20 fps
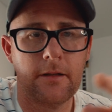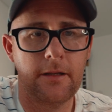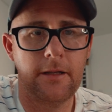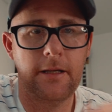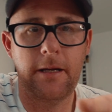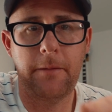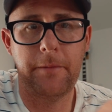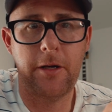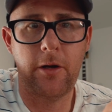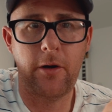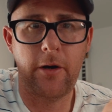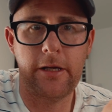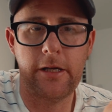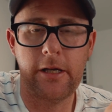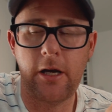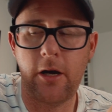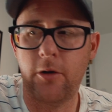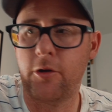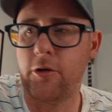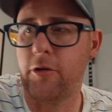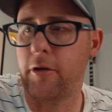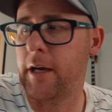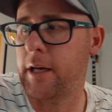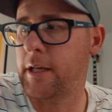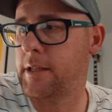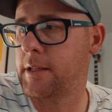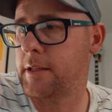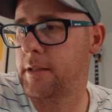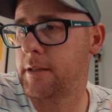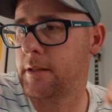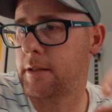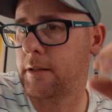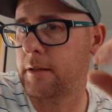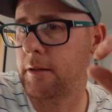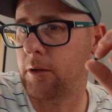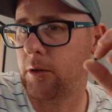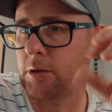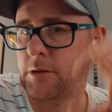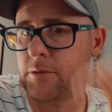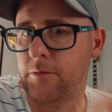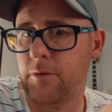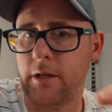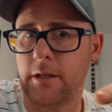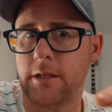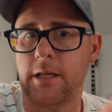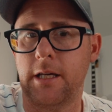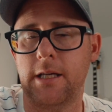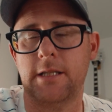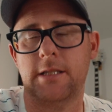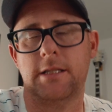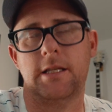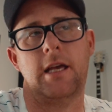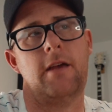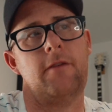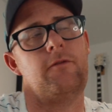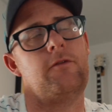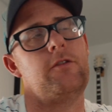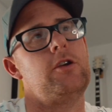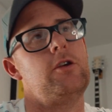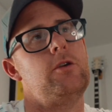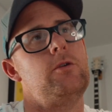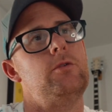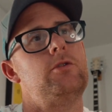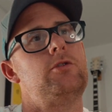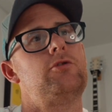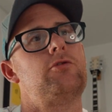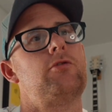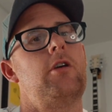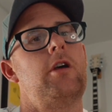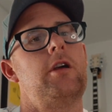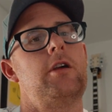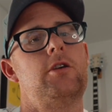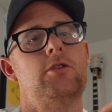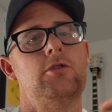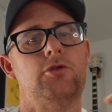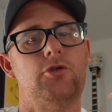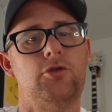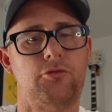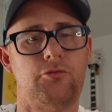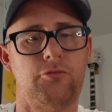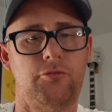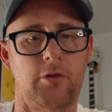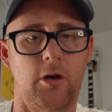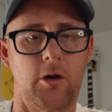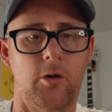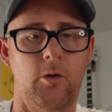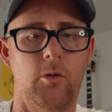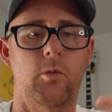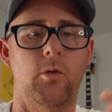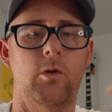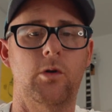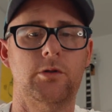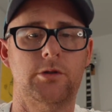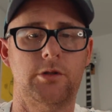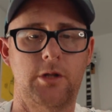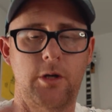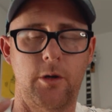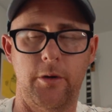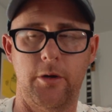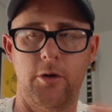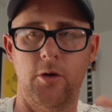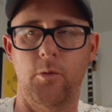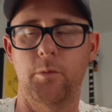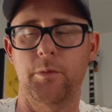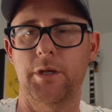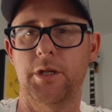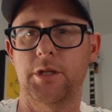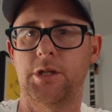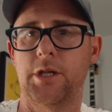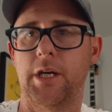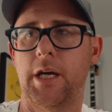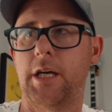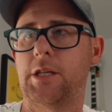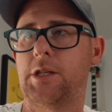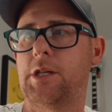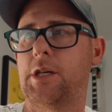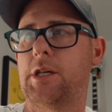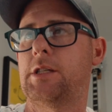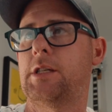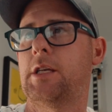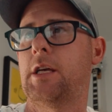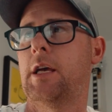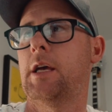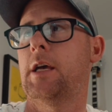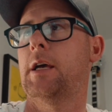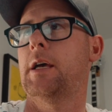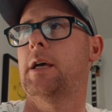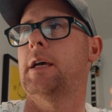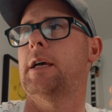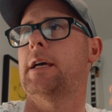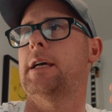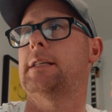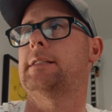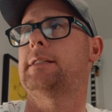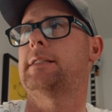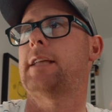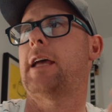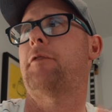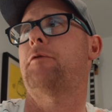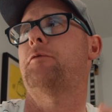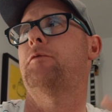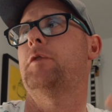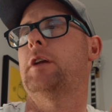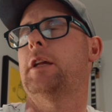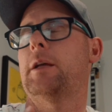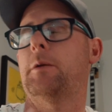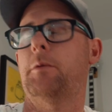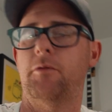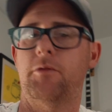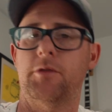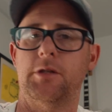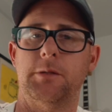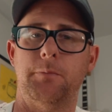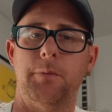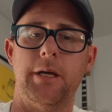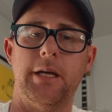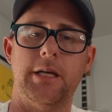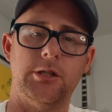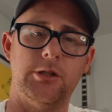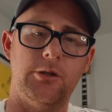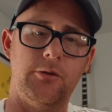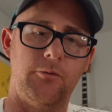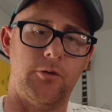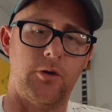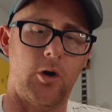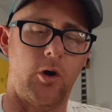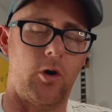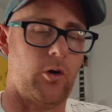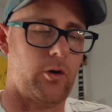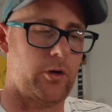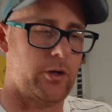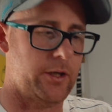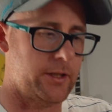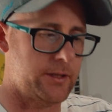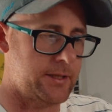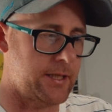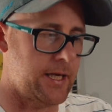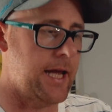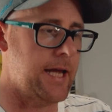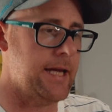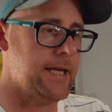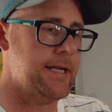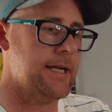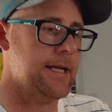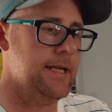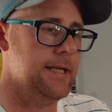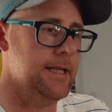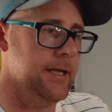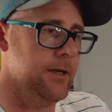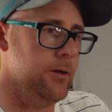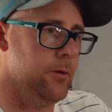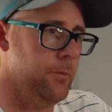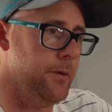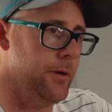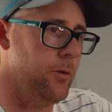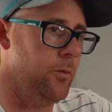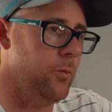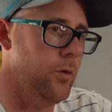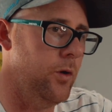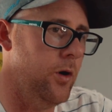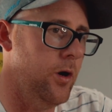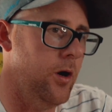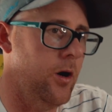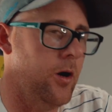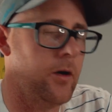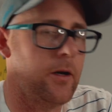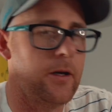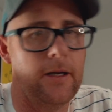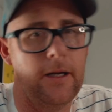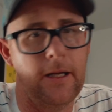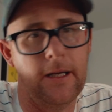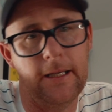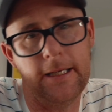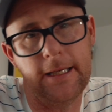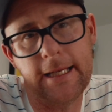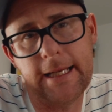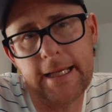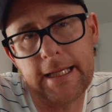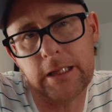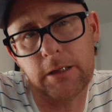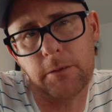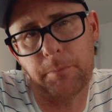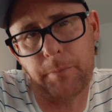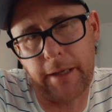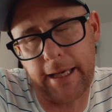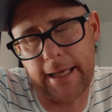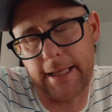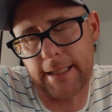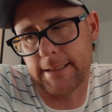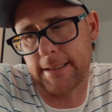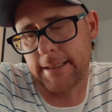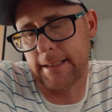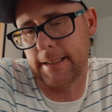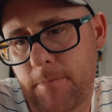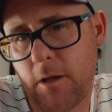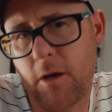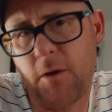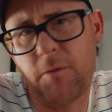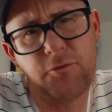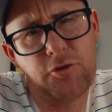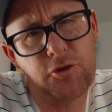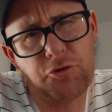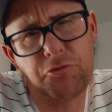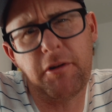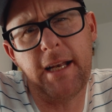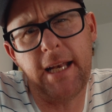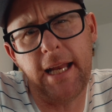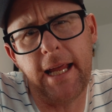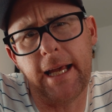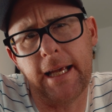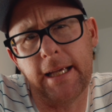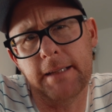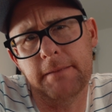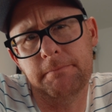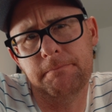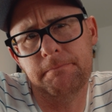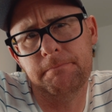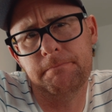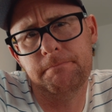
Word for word: Let me know how you go, Chris. Lots of ideas there for you to try and control what's going on with your changes. It's definitely, with the speed you've got, going to take a little bit of work, a little bit of drilling.